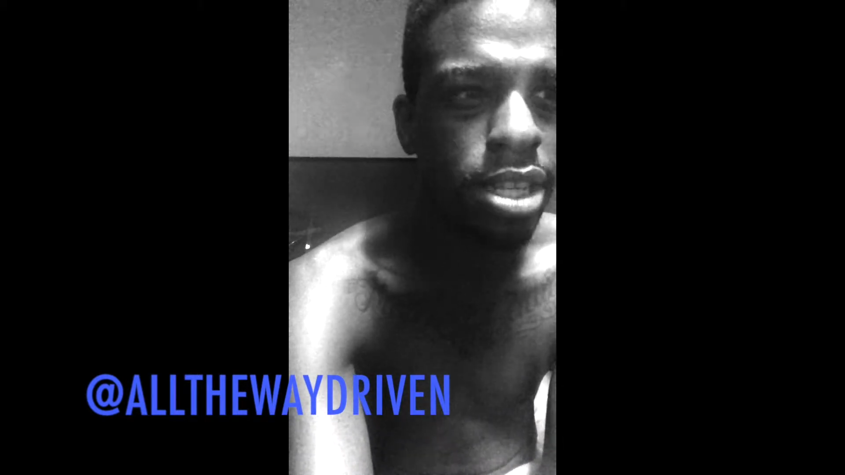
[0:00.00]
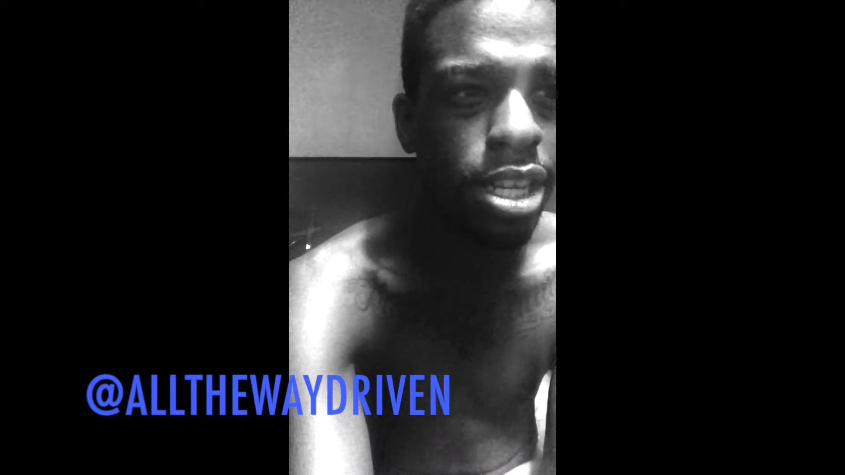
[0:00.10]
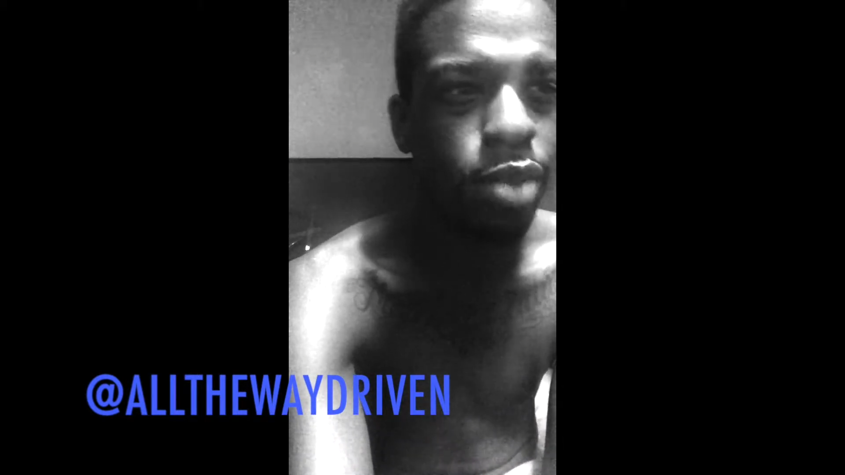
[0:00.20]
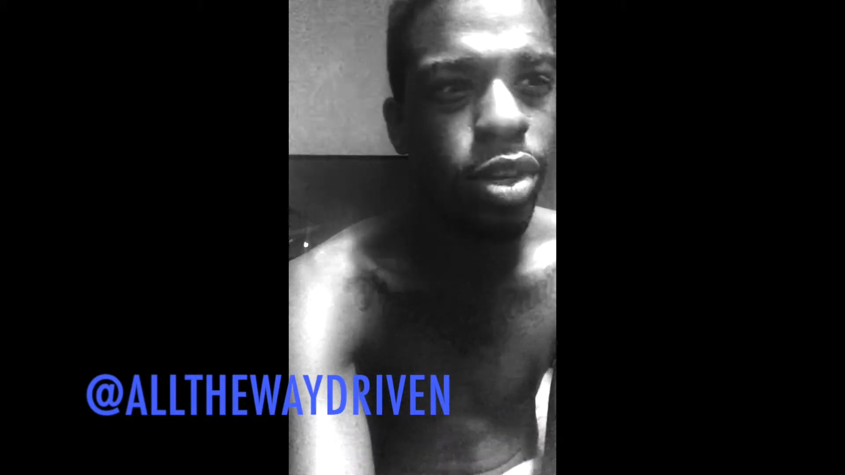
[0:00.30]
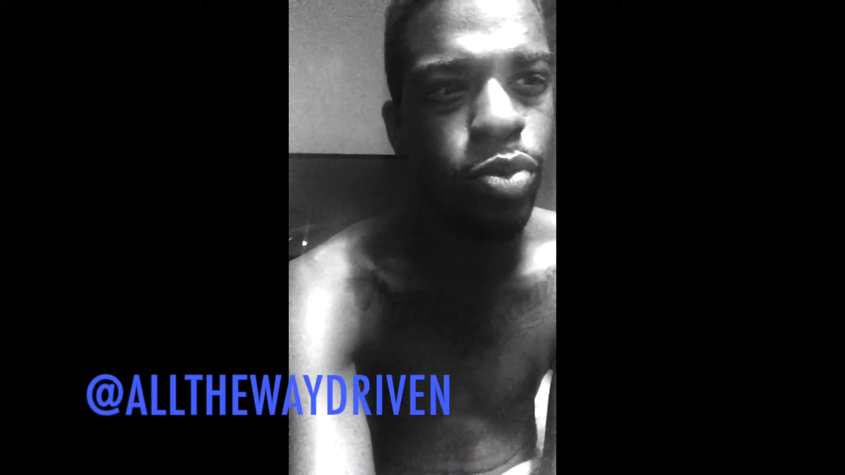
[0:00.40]
and
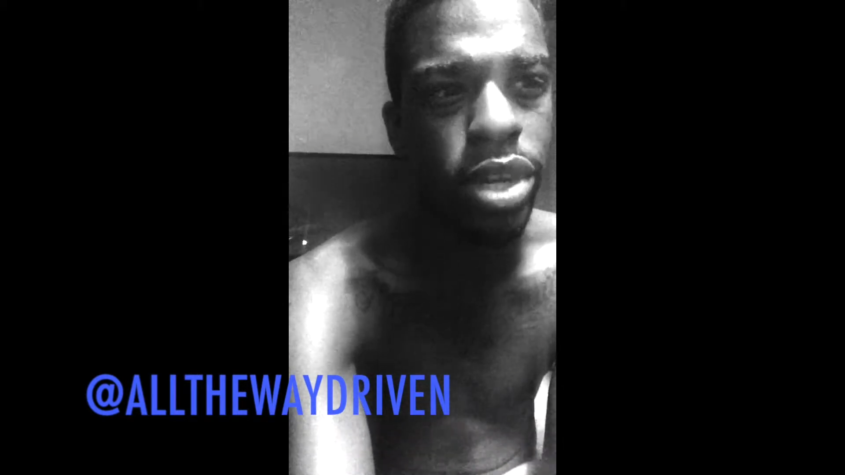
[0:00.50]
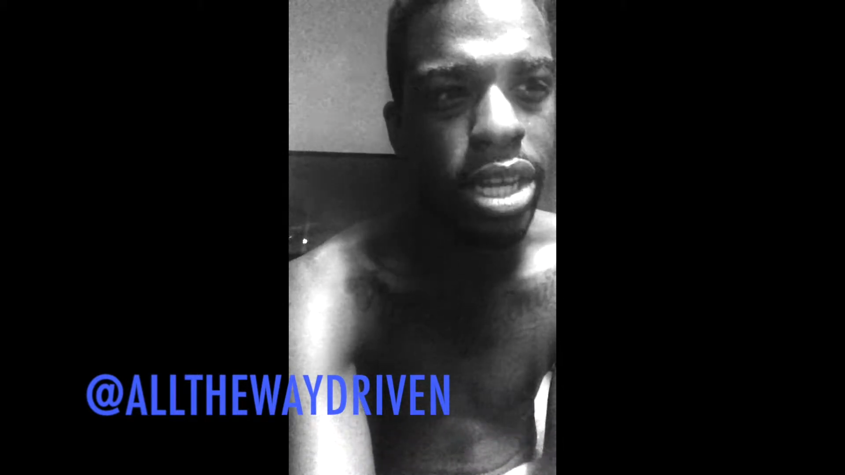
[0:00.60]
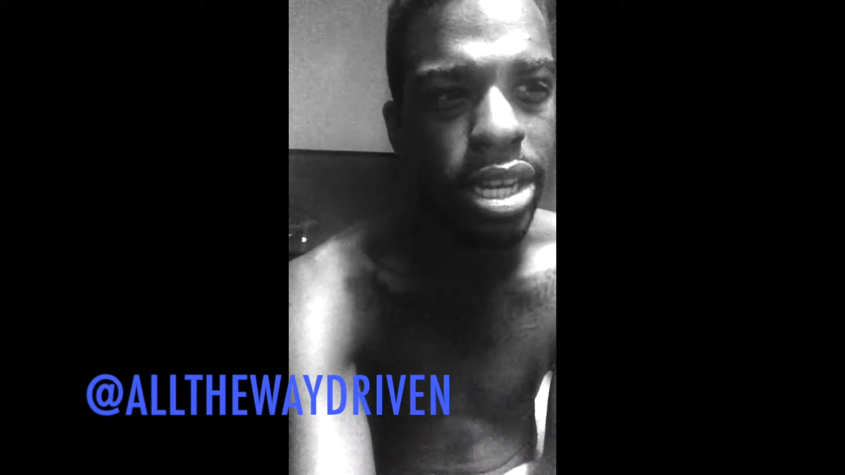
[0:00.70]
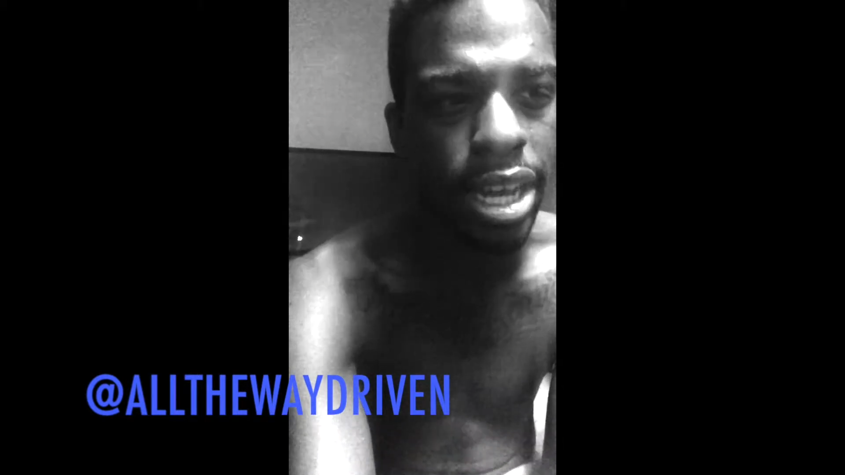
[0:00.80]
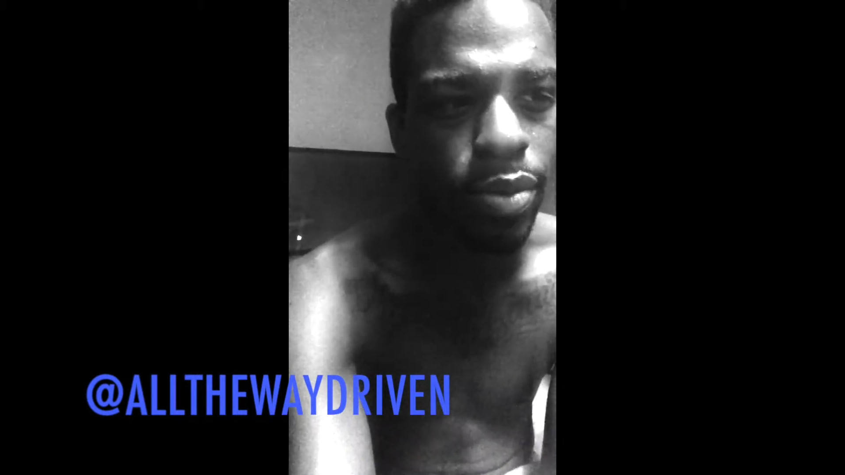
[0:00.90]
then when you
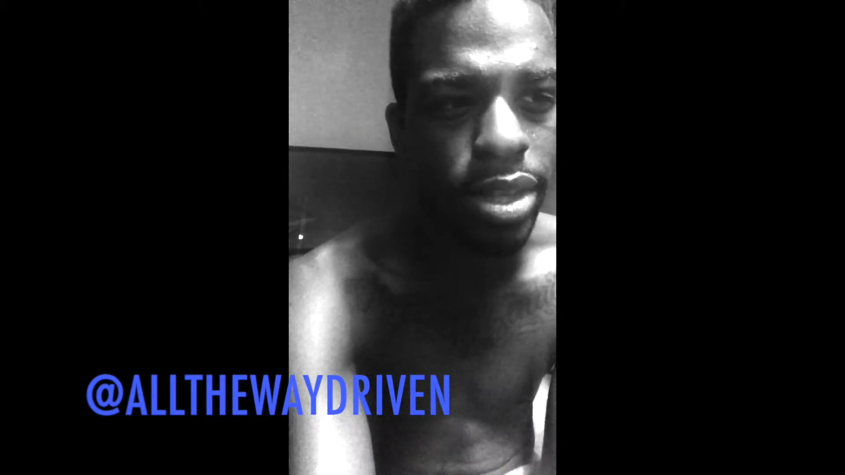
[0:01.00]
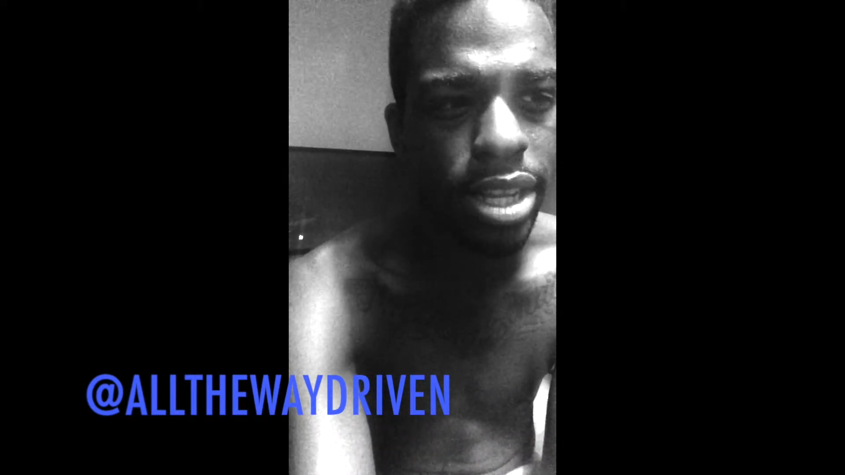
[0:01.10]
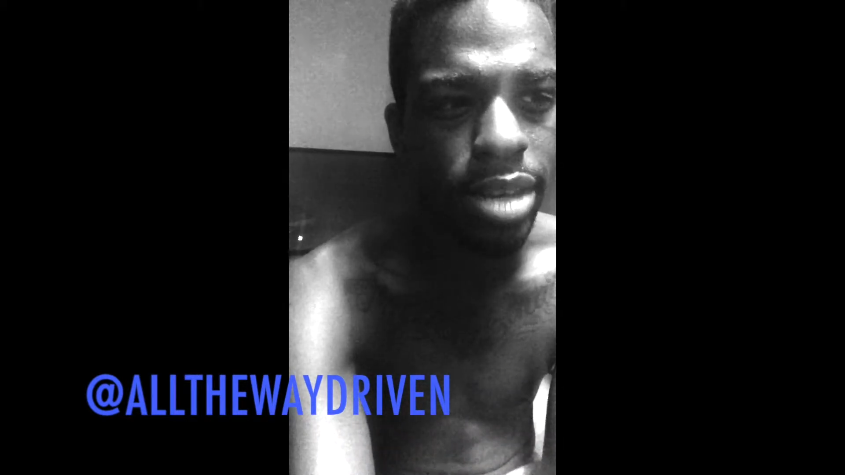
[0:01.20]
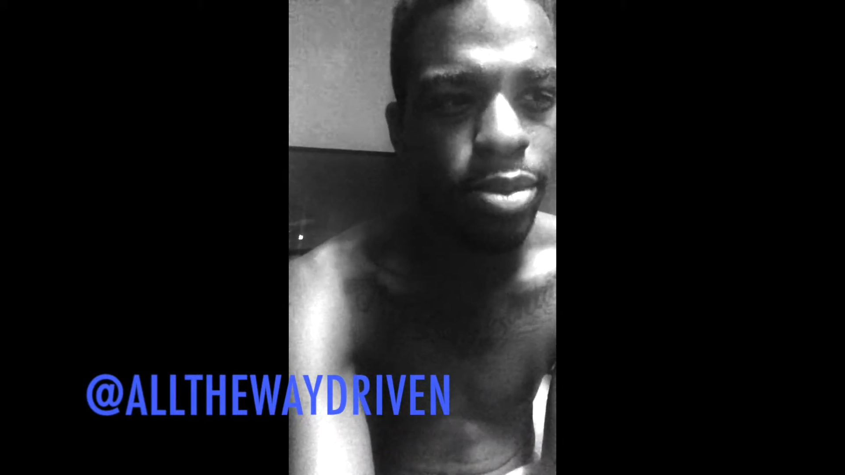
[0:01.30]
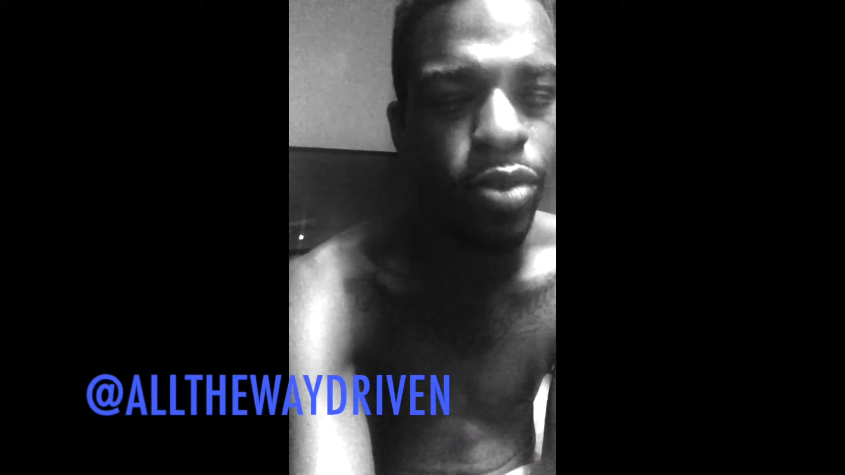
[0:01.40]
reconnect with them,